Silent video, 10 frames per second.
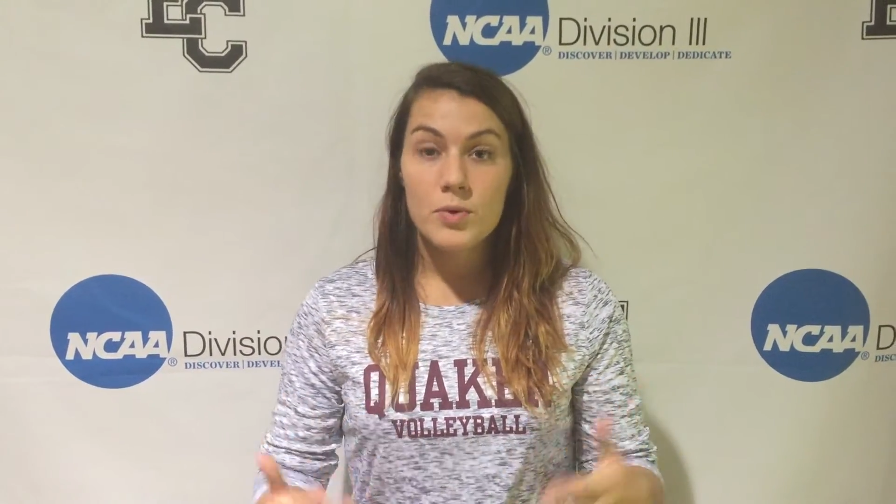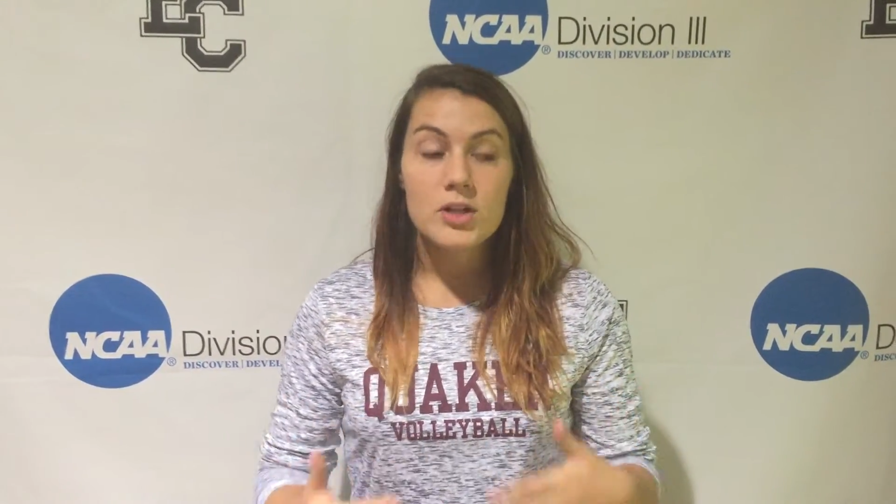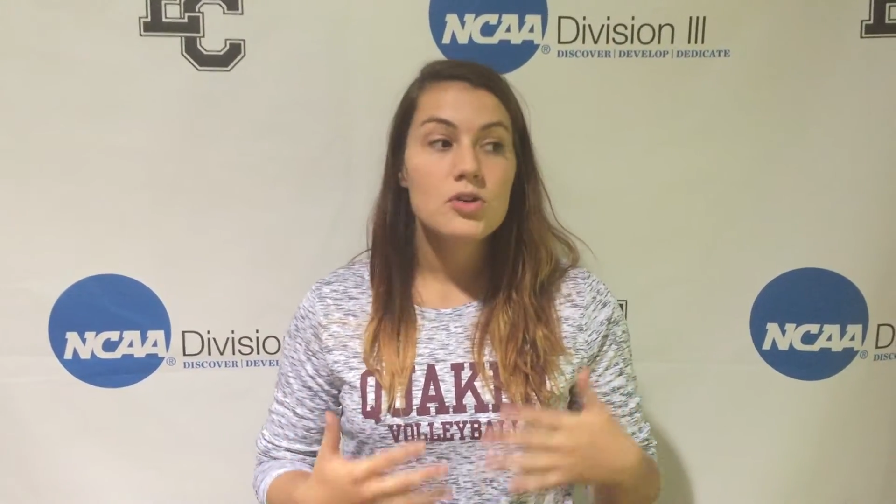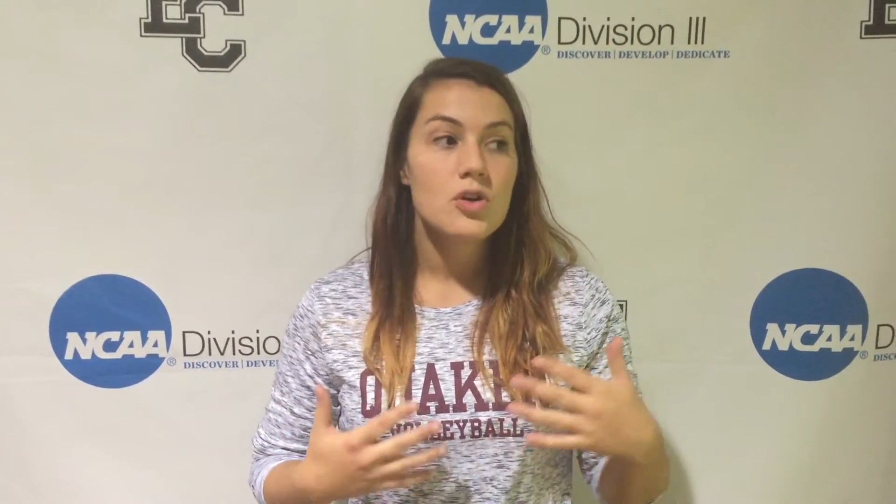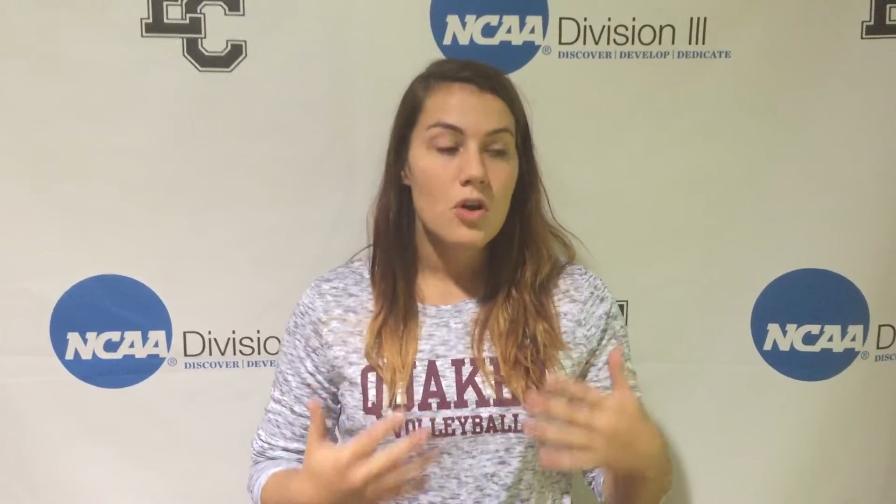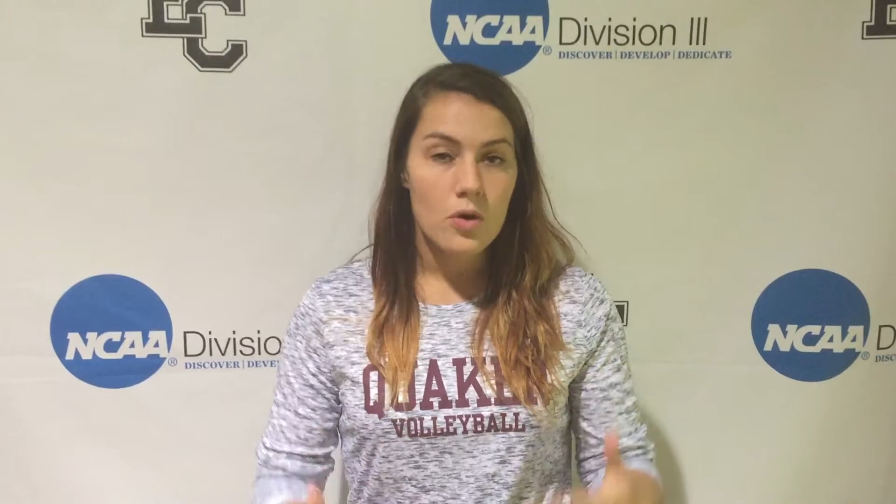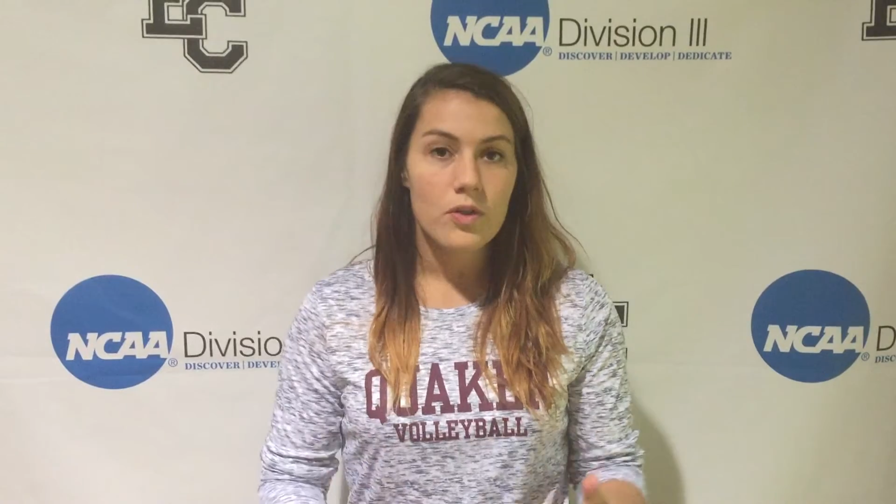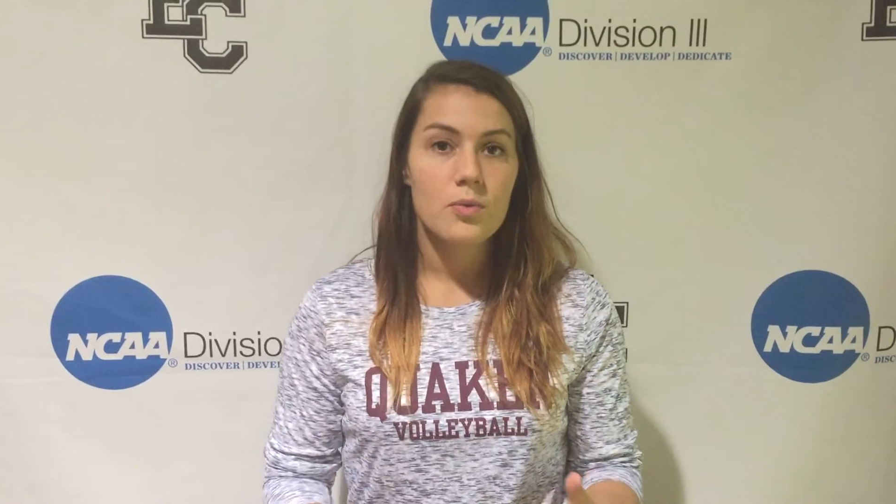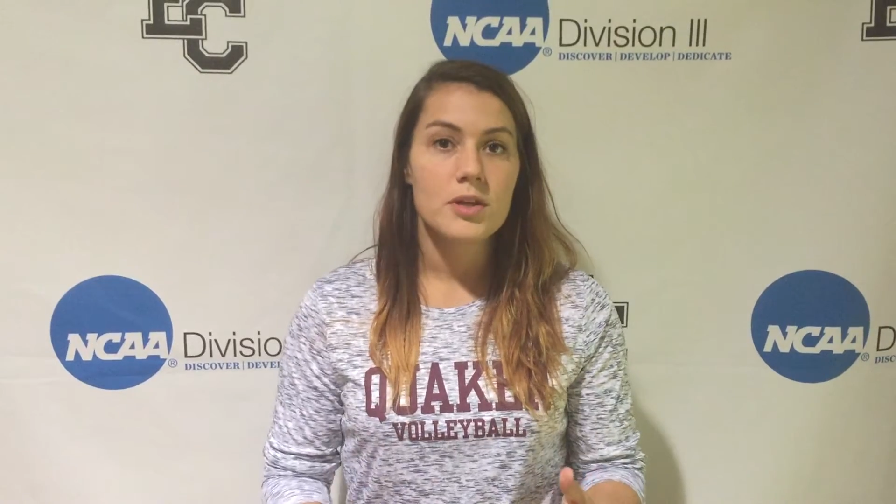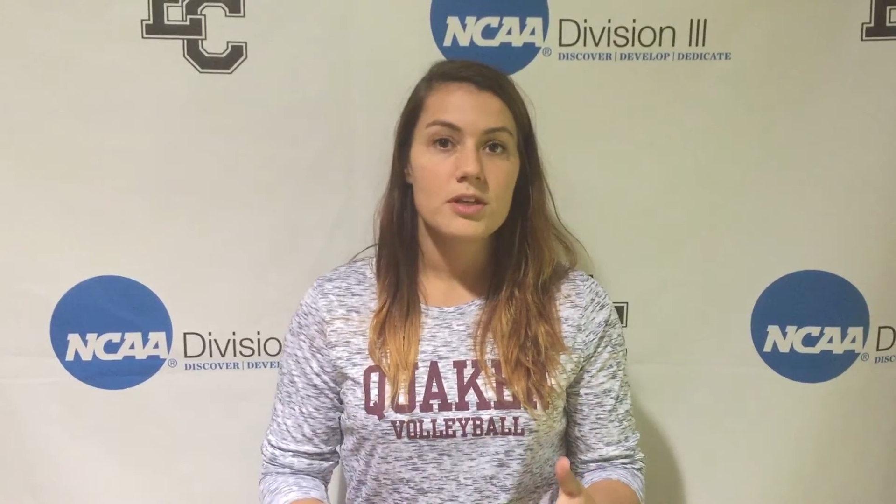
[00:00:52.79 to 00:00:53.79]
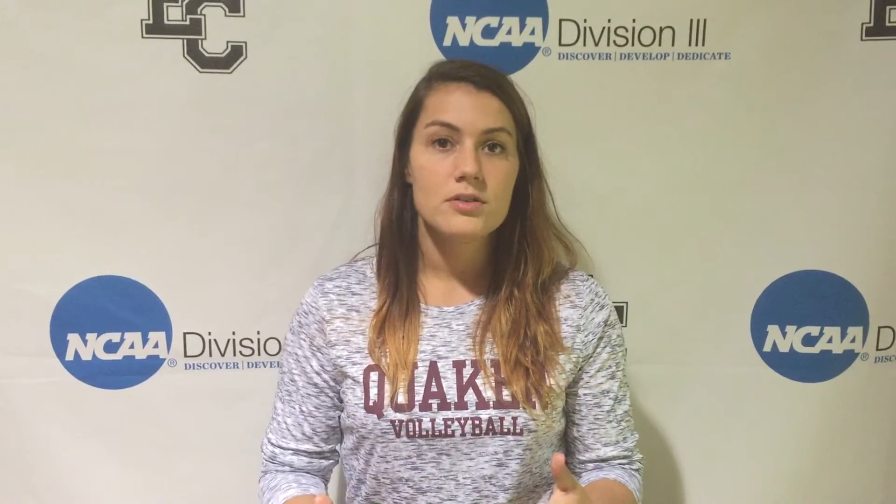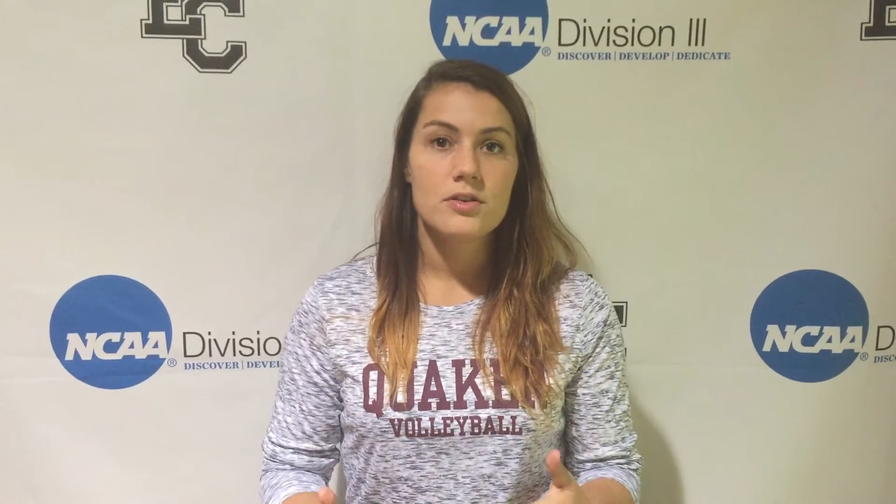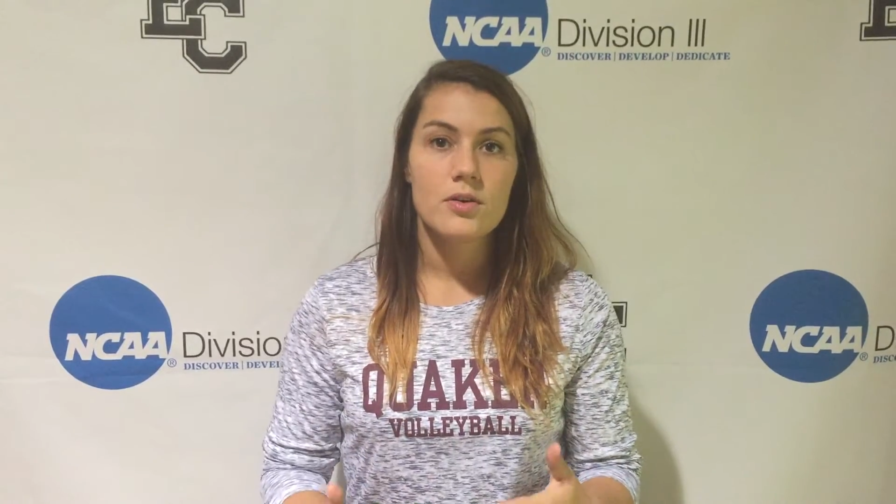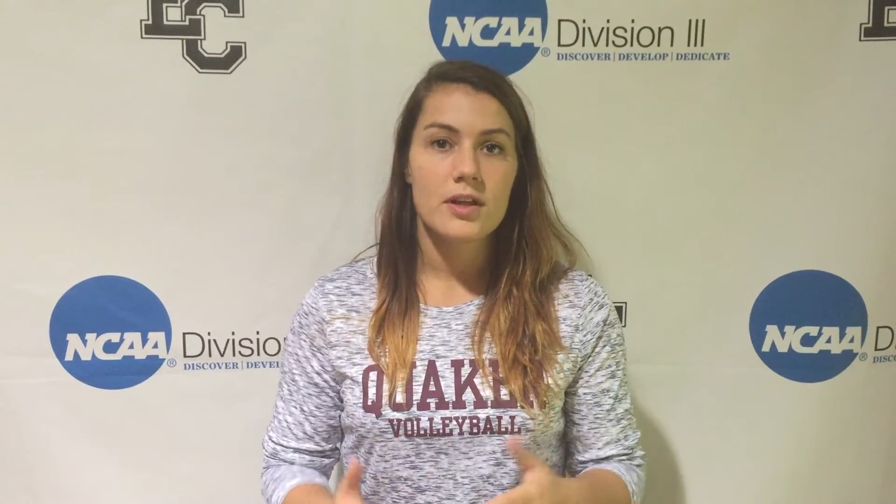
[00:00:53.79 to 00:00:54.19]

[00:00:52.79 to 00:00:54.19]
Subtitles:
We know that we can do it,